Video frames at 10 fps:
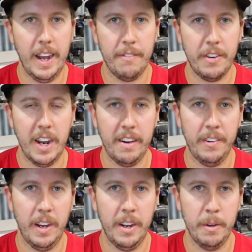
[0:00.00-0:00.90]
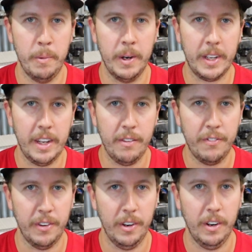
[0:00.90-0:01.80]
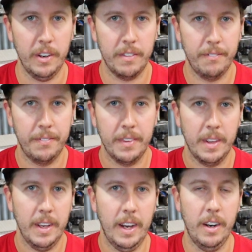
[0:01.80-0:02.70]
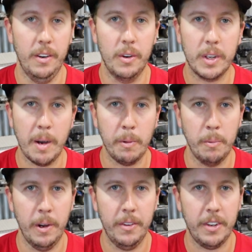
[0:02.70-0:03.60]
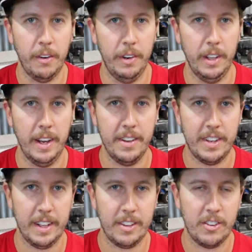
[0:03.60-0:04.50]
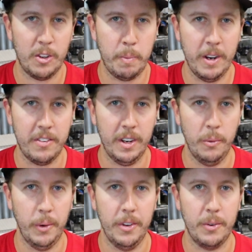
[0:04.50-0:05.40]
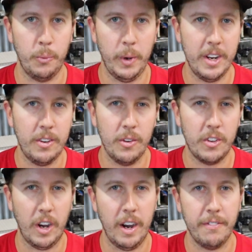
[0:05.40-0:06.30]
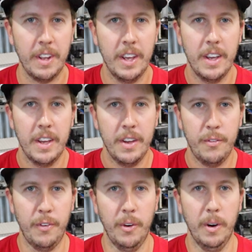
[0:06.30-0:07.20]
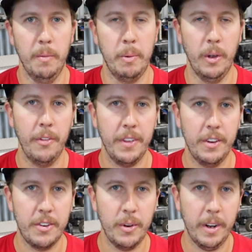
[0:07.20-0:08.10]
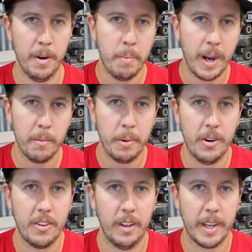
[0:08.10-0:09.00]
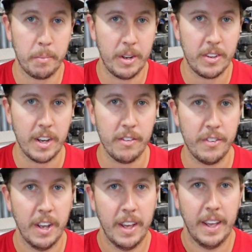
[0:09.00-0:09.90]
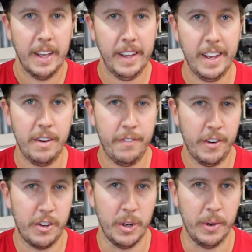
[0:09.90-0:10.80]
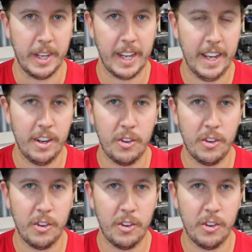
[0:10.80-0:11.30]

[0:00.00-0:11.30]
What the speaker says: After having the Honda Monkey for, I don't know, a couple of months, I realized that the suspension was way too soft for both a 200-pound person like myself and for doing any